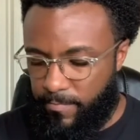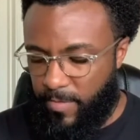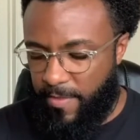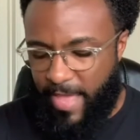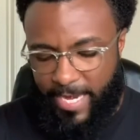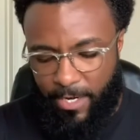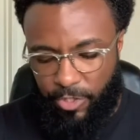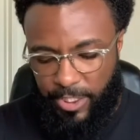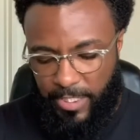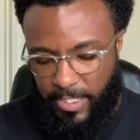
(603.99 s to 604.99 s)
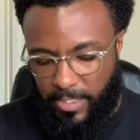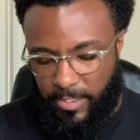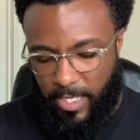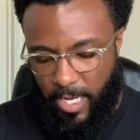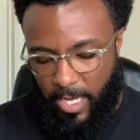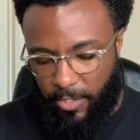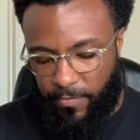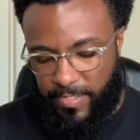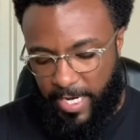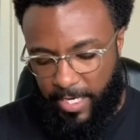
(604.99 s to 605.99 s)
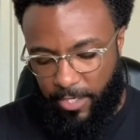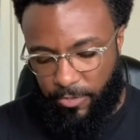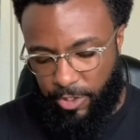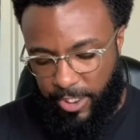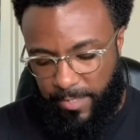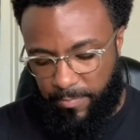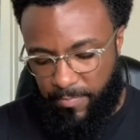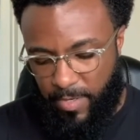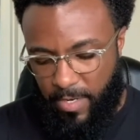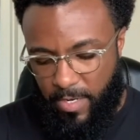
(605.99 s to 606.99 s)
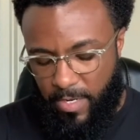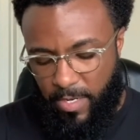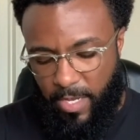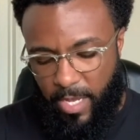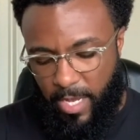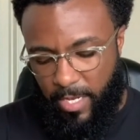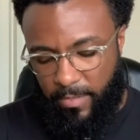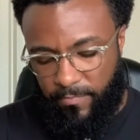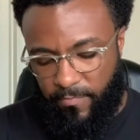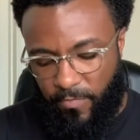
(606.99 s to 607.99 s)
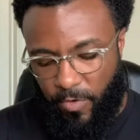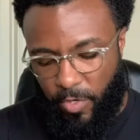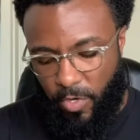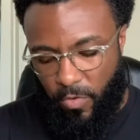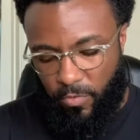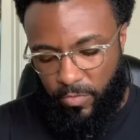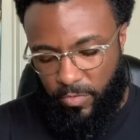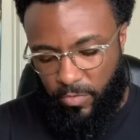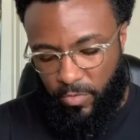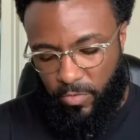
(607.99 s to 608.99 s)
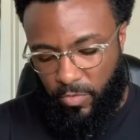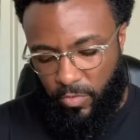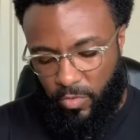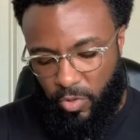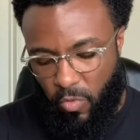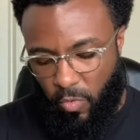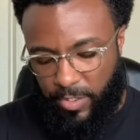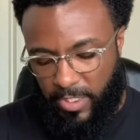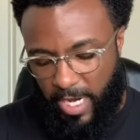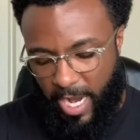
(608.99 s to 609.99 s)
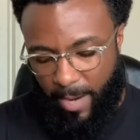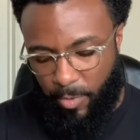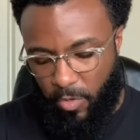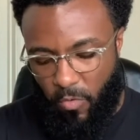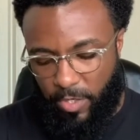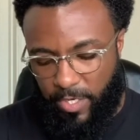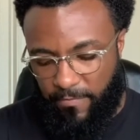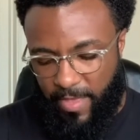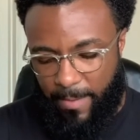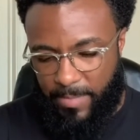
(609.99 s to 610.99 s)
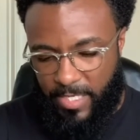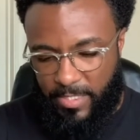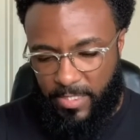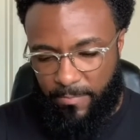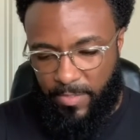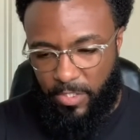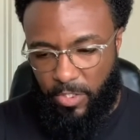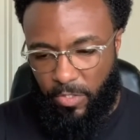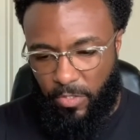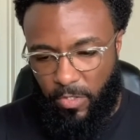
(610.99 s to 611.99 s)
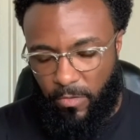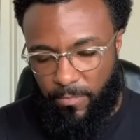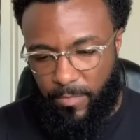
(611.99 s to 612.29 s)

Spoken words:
And that energy is Earth sign energy, Virgo, Taurus, Capricorn, if that means something to you.